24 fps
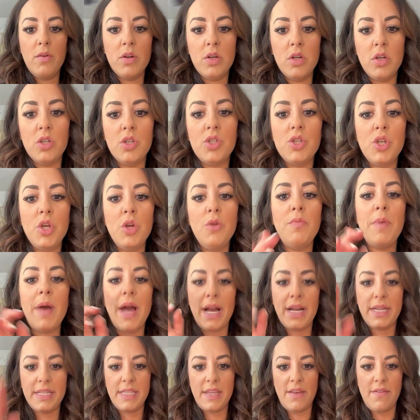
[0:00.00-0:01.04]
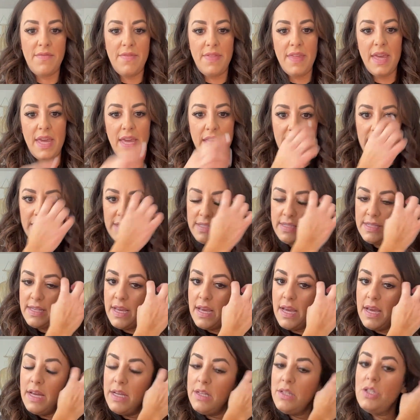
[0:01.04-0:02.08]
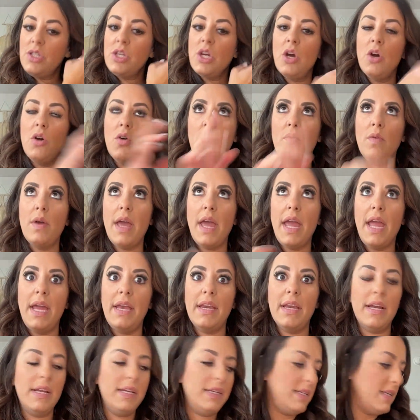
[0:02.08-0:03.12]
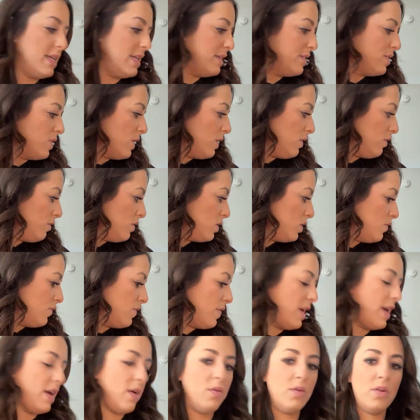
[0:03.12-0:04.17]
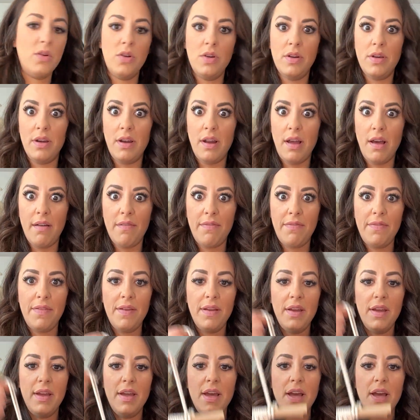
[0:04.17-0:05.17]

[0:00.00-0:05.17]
ordered 2 packs of these. So 8, 9, 10. So I don't know if I ordered enough.